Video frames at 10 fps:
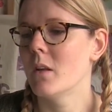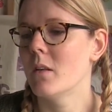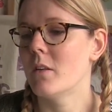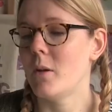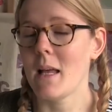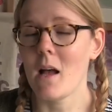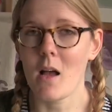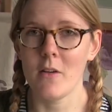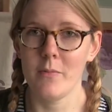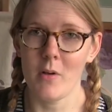So
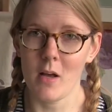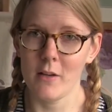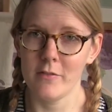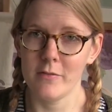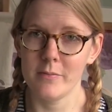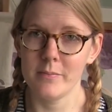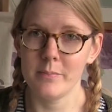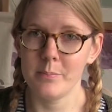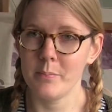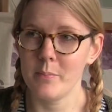yeah, I've
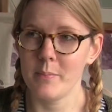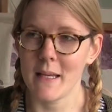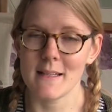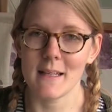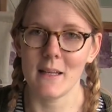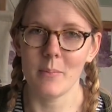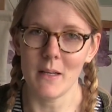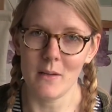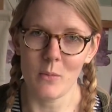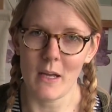basically
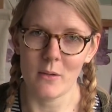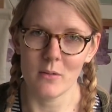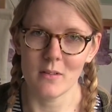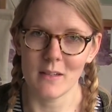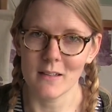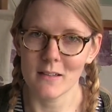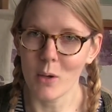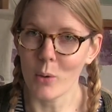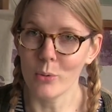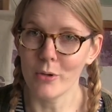been in Wales this
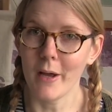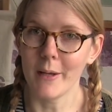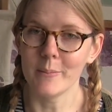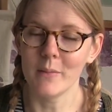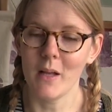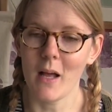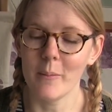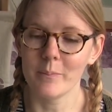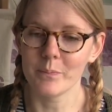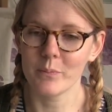whole time,
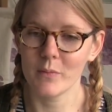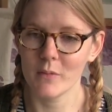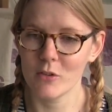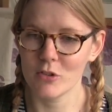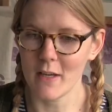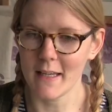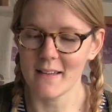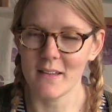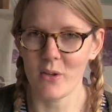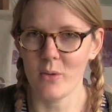trying
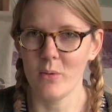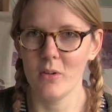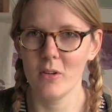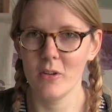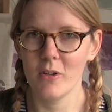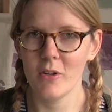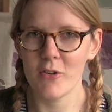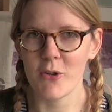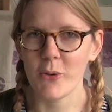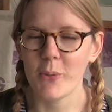to
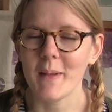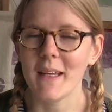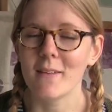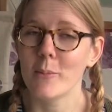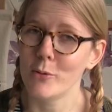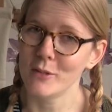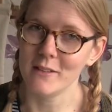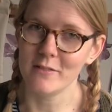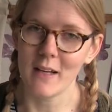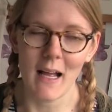be
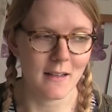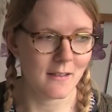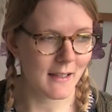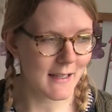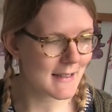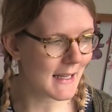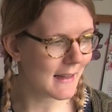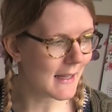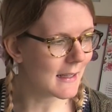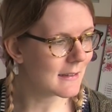supportive and things like
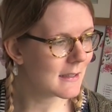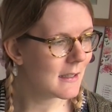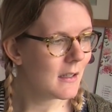that.